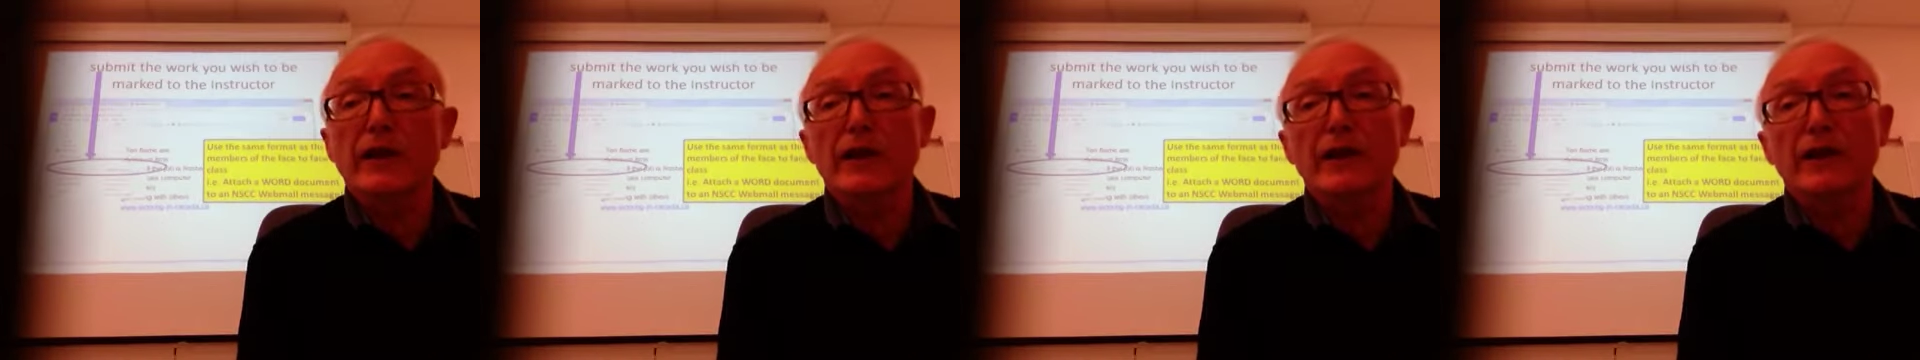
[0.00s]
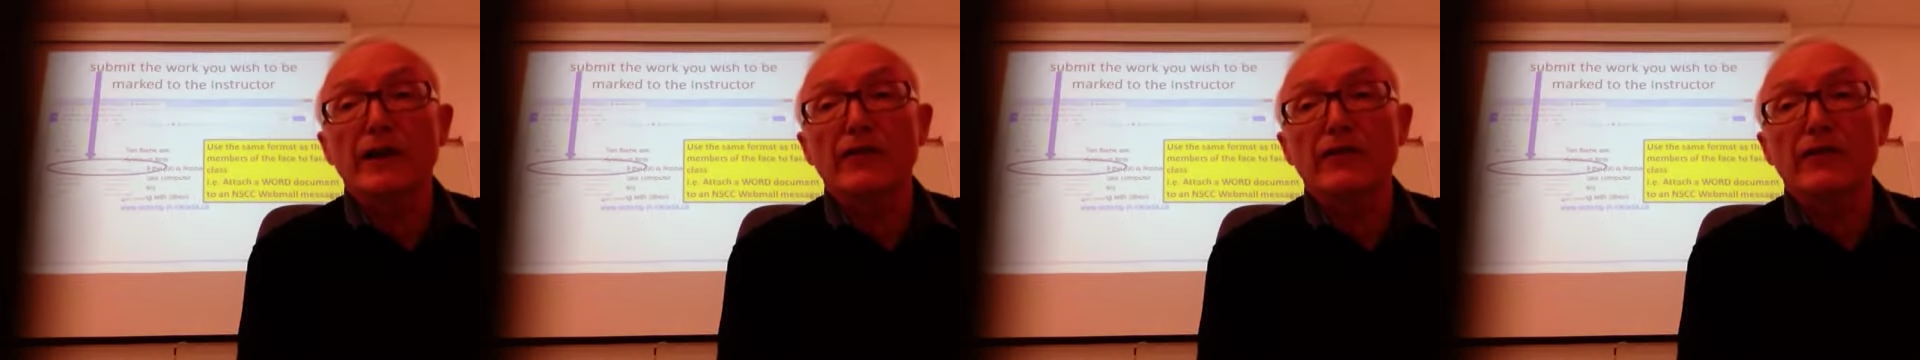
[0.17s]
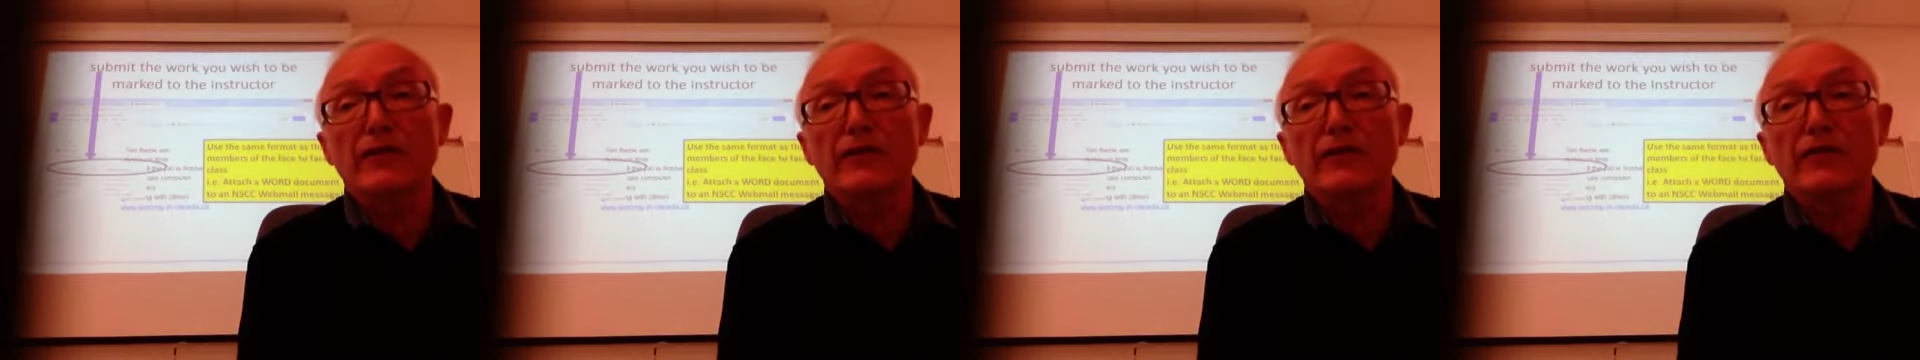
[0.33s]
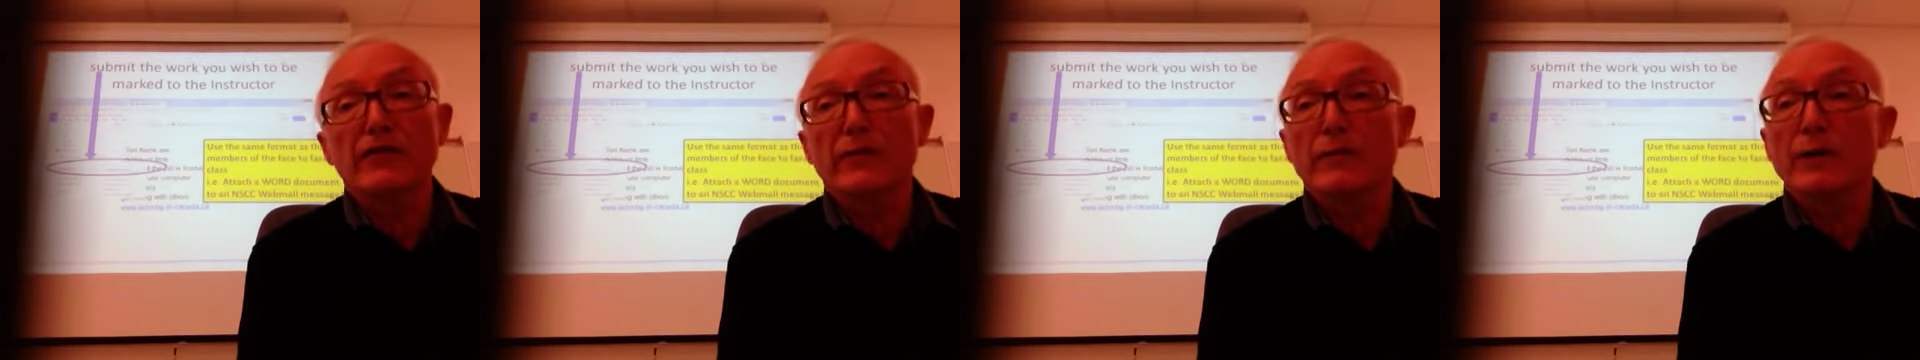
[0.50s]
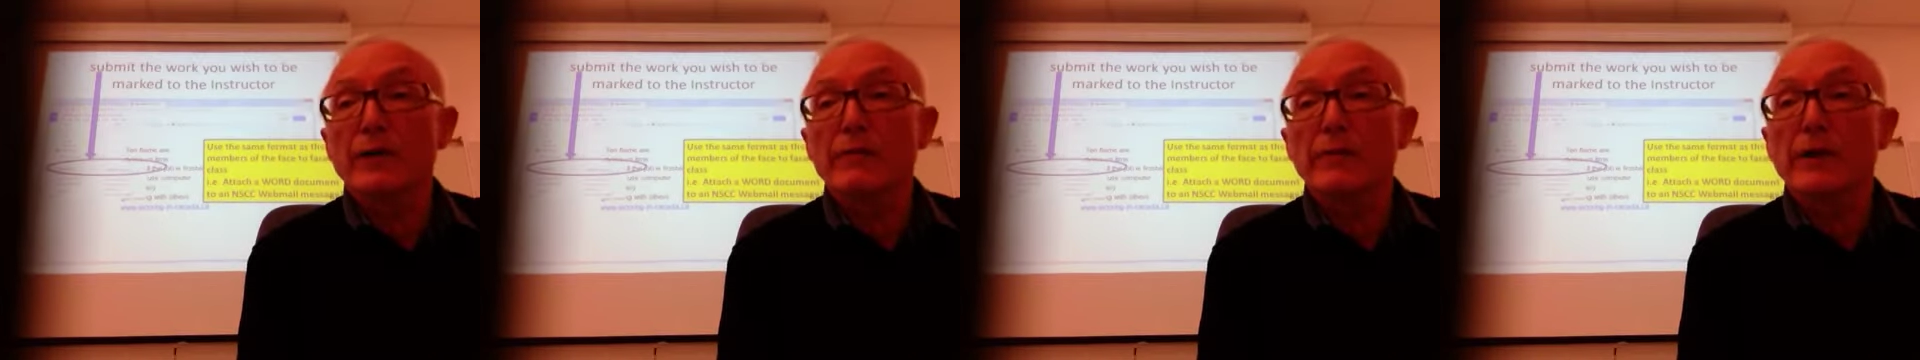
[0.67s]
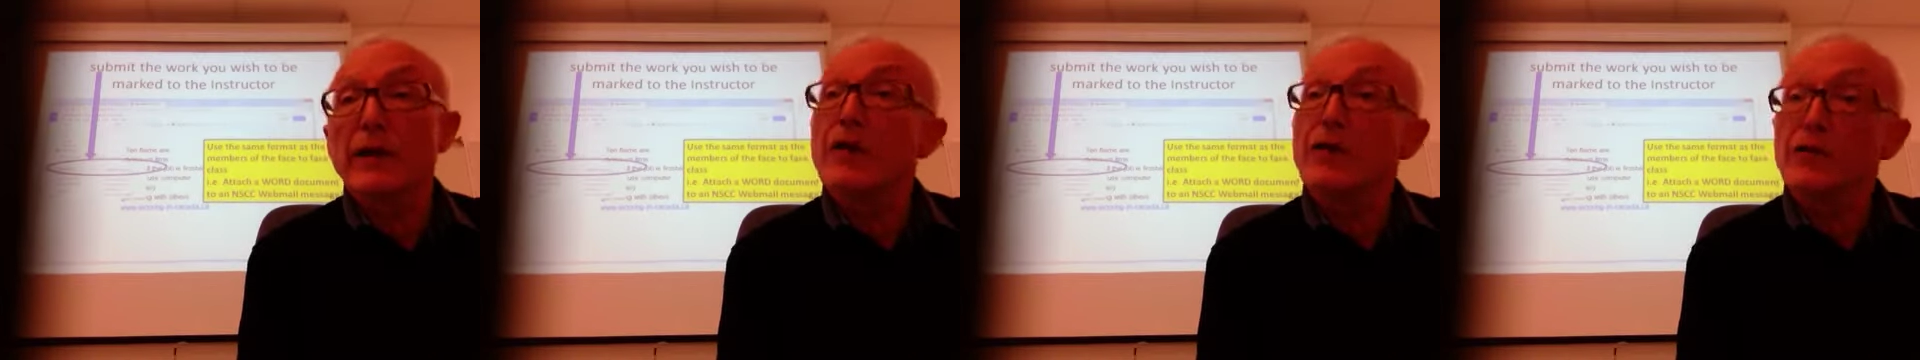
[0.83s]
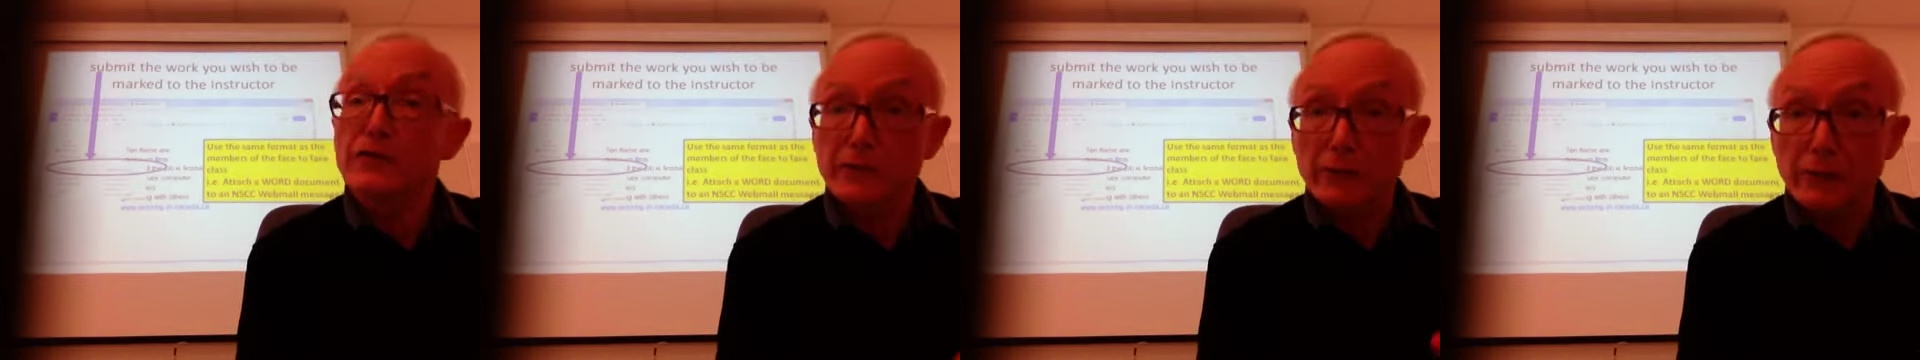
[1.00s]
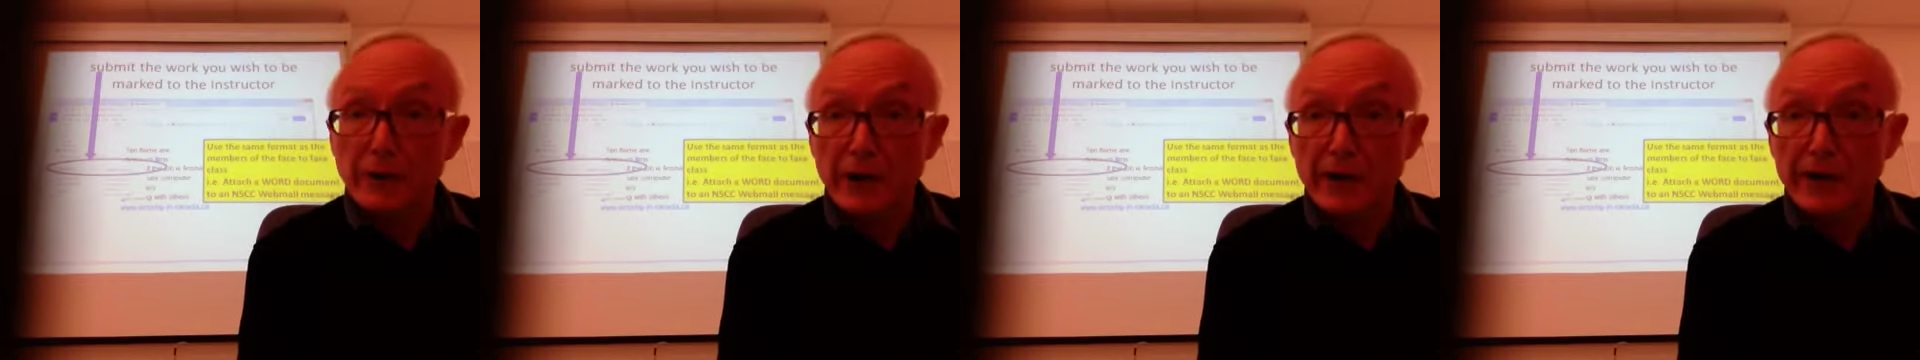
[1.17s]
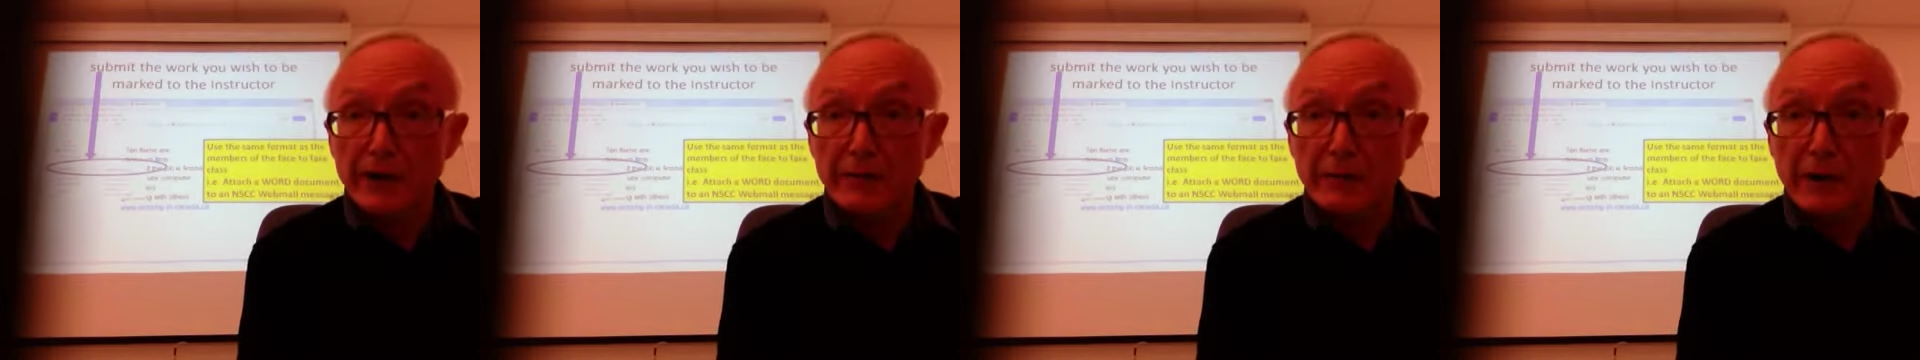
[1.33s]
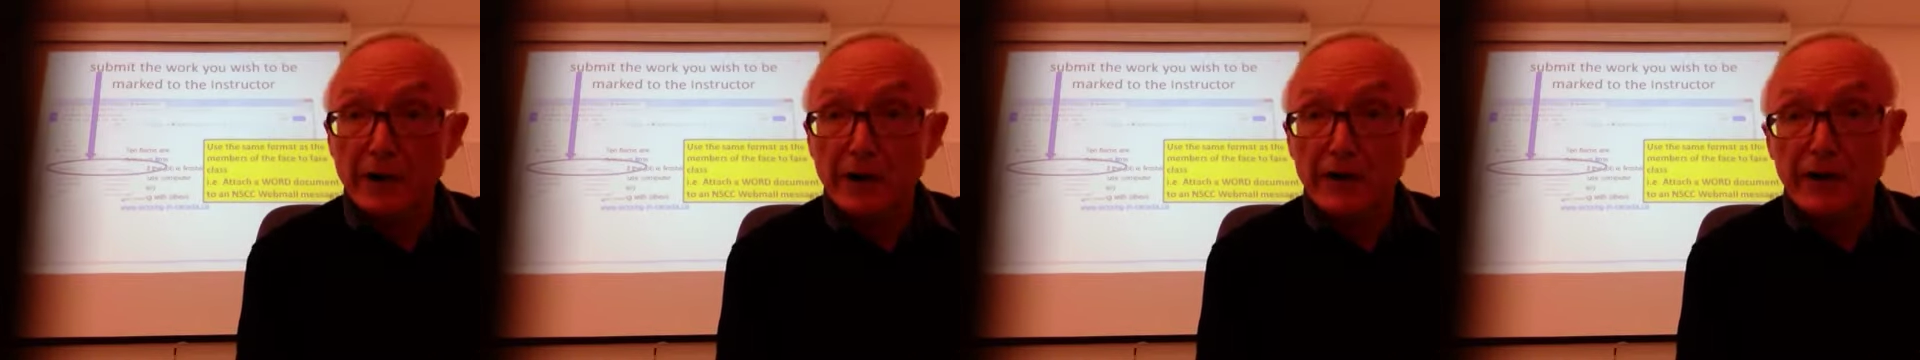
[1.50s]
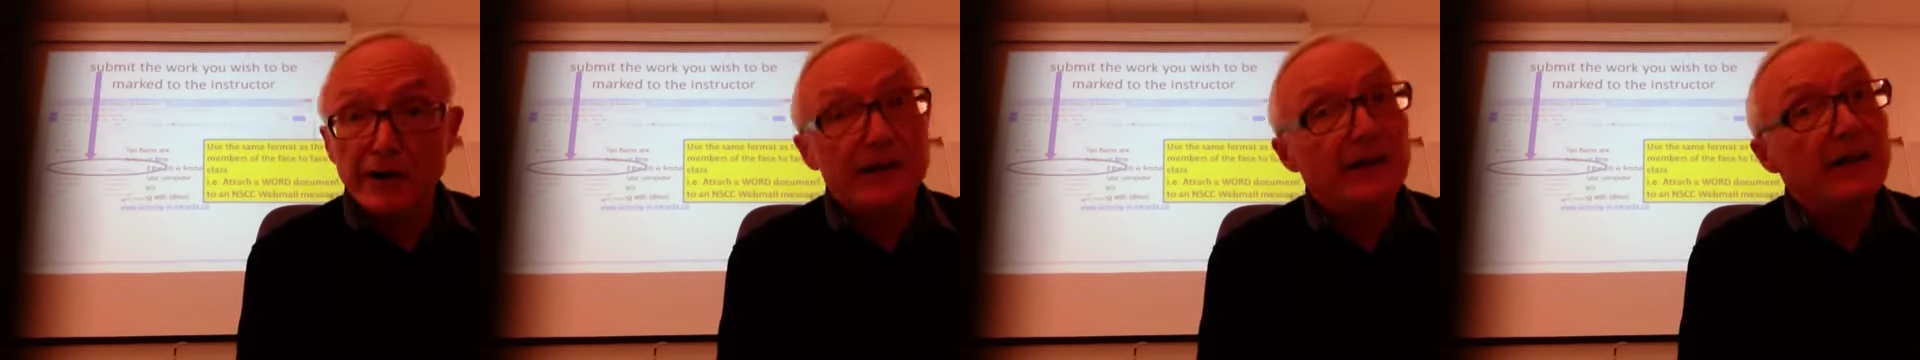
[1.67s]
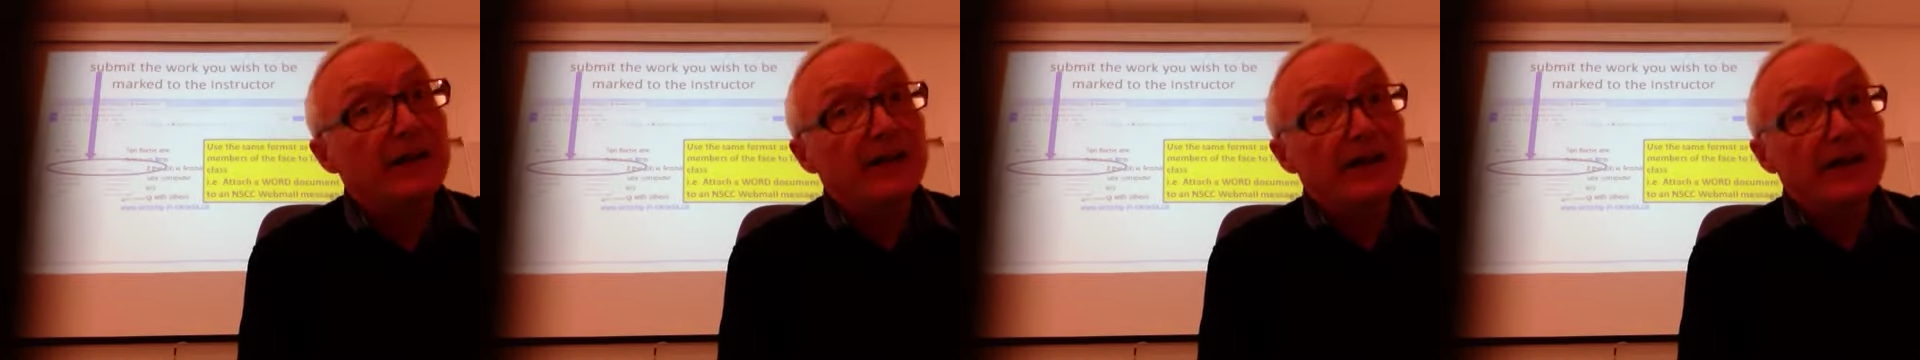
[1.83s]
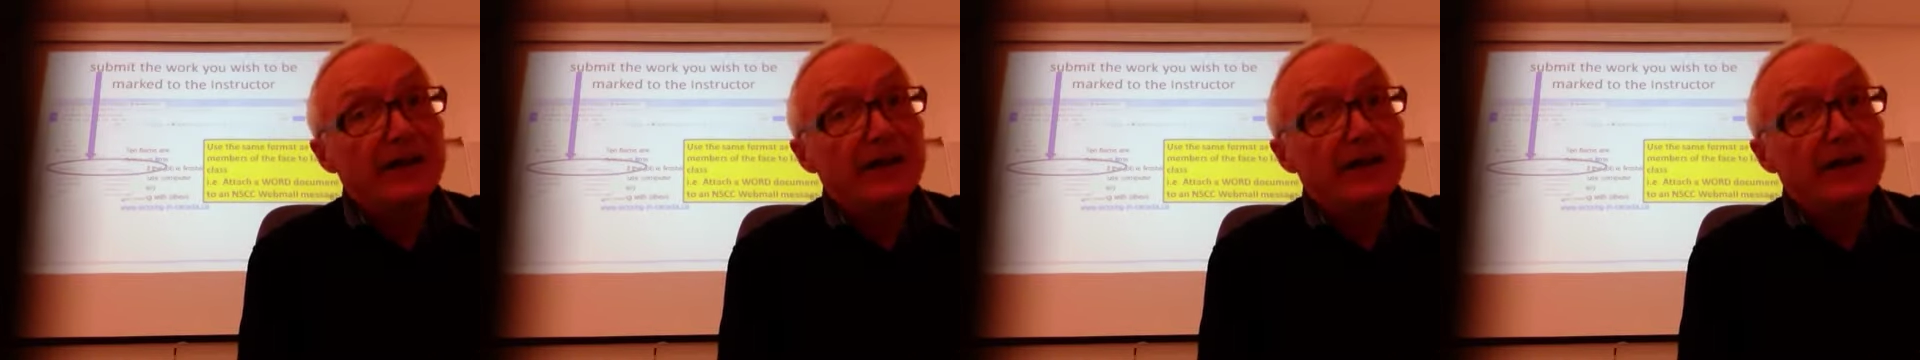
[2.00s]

NSCC webmail so I can mark it.